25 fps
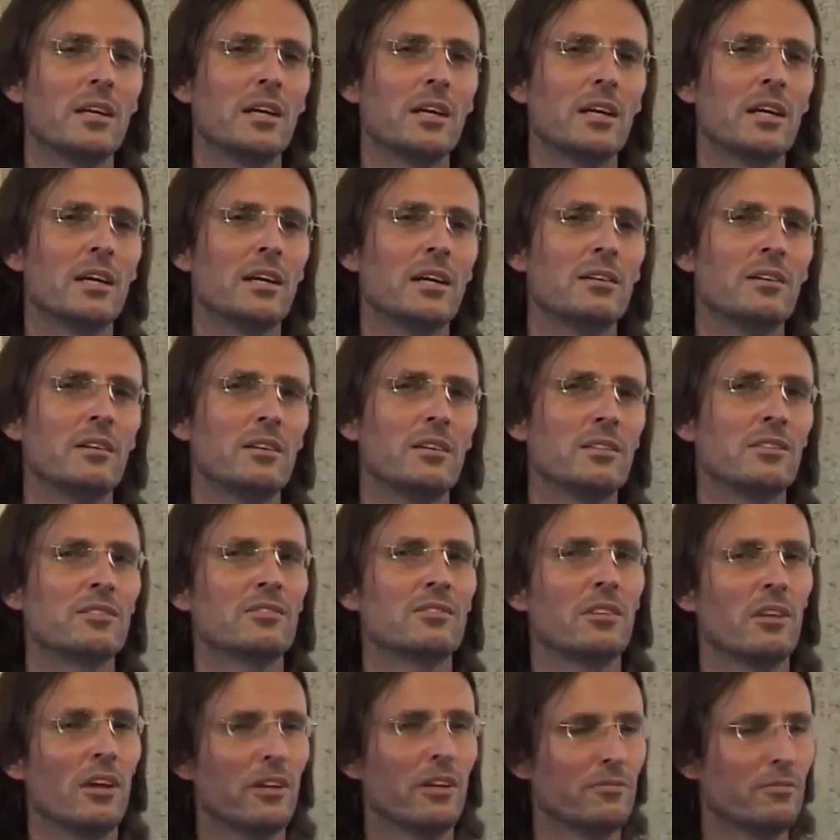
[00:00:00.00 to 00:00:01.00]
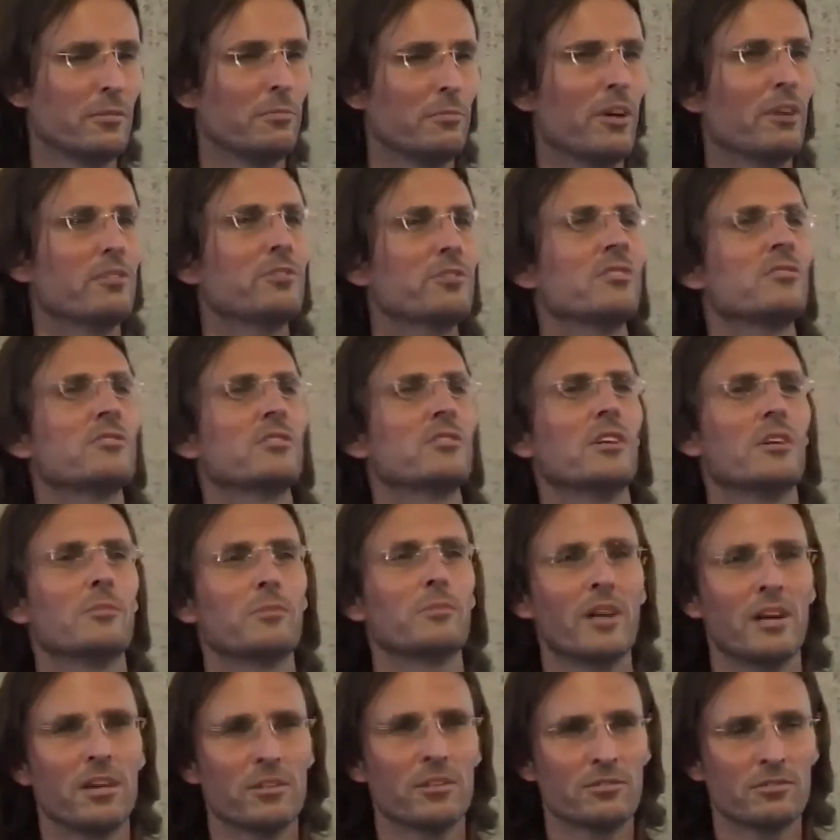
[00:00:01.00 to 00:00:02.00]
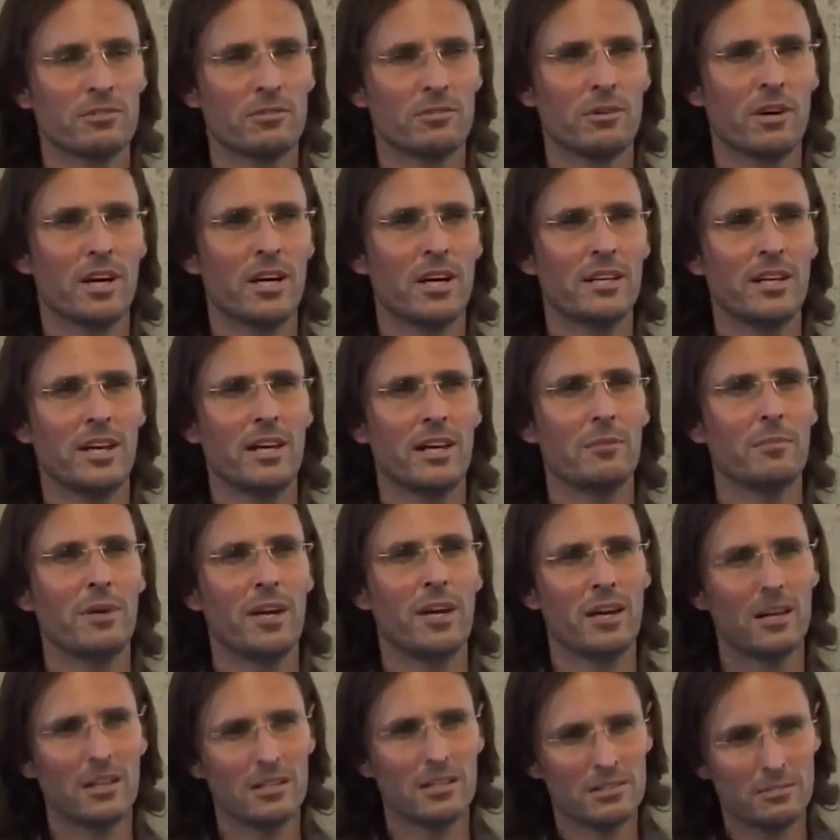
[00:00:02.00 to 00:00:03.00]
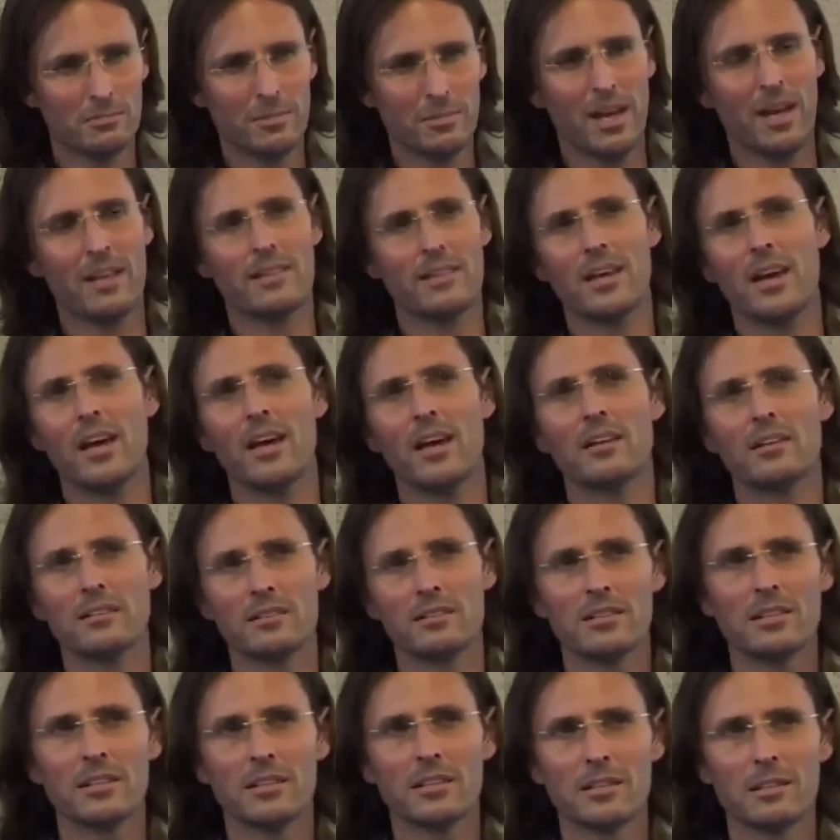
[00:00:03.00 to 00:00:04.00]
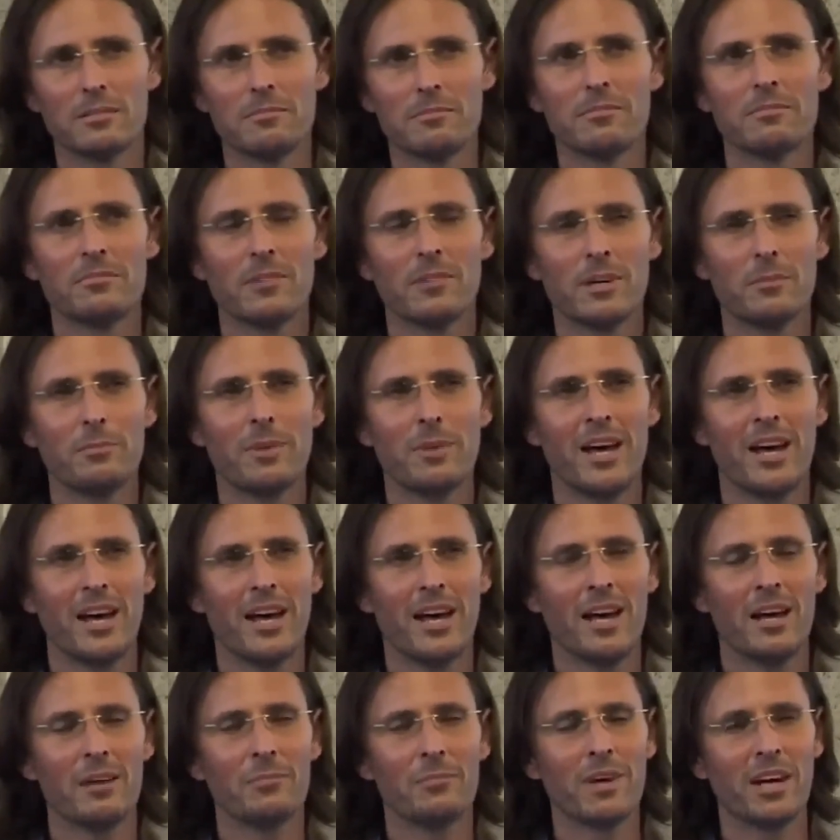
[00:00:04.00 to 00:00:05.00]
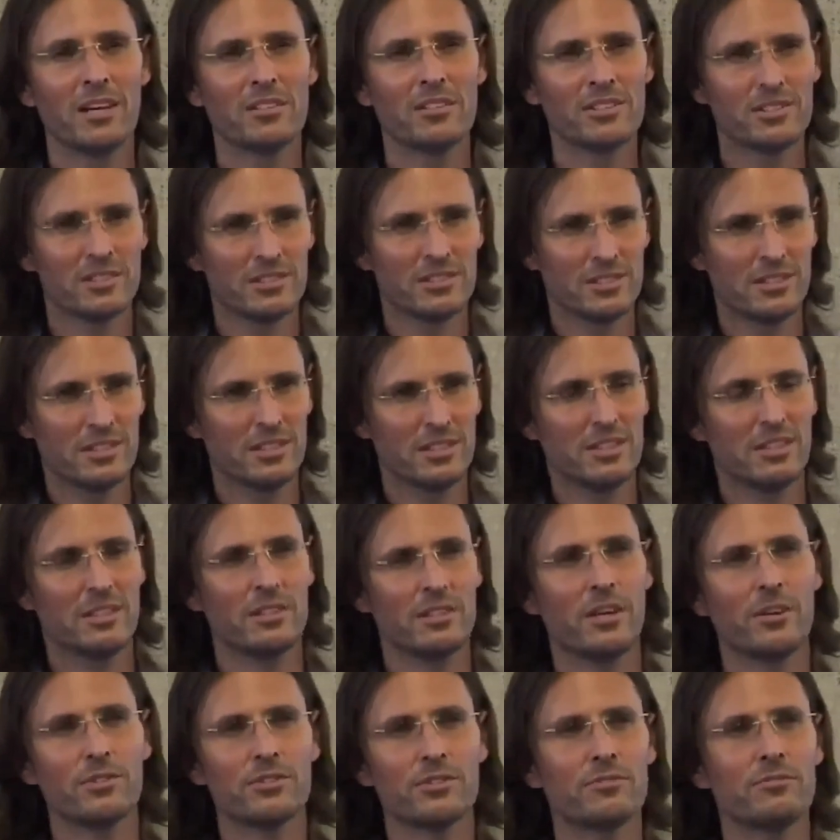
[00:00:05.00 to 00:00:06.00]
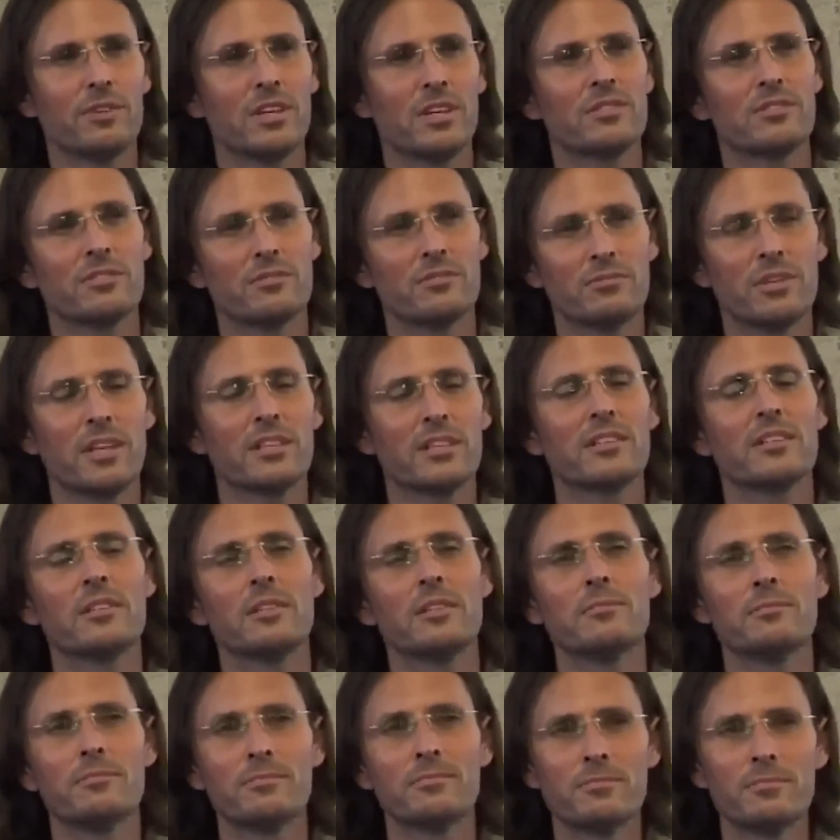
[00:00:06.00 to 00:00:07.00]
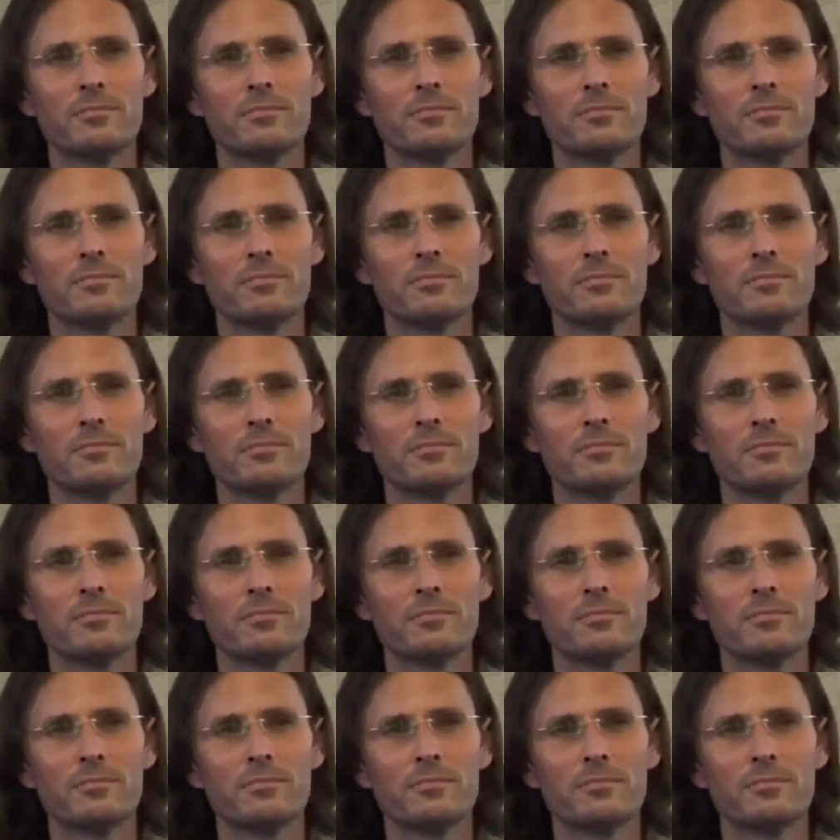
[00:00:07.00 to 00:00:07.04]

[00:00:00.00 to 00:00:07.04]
And there's a lot of emotions that I'm going through right now about that, about how much those events affected them.